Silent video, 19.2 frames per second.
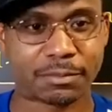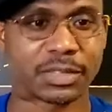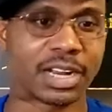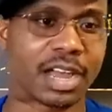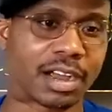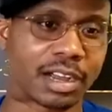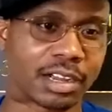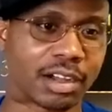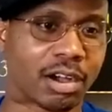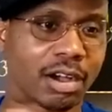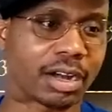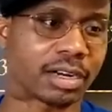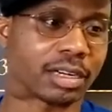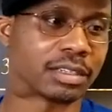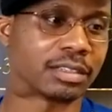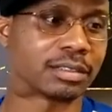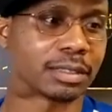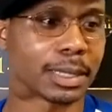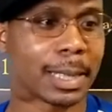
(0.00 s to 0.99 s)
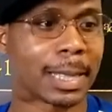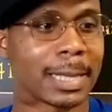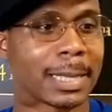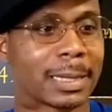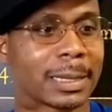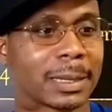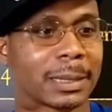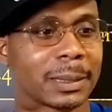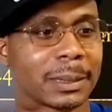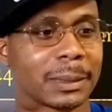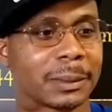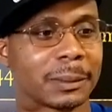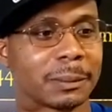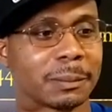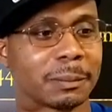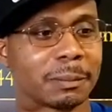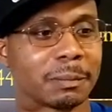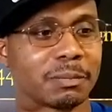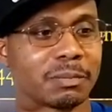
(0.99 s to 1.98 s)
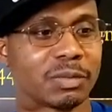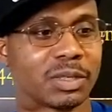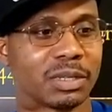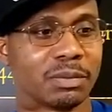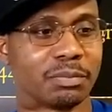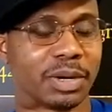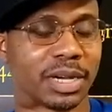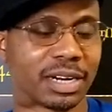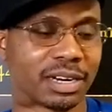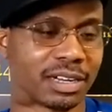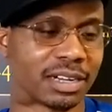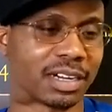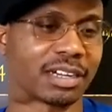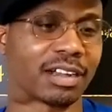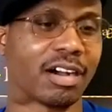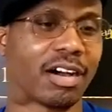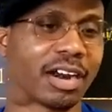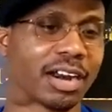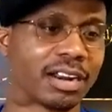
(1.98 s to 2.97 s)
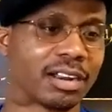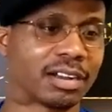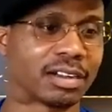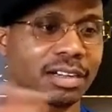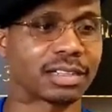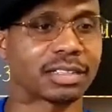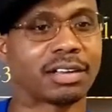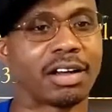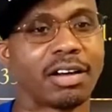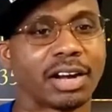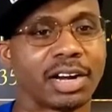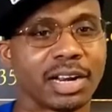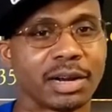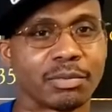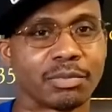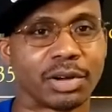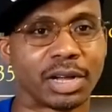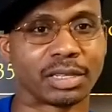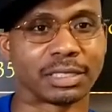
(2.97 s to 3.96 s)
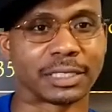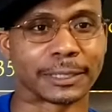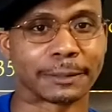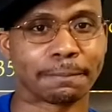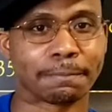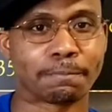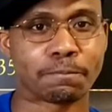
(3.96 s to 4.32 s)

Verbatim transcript: not Cardio, but uh, Cardio, Cardio brother.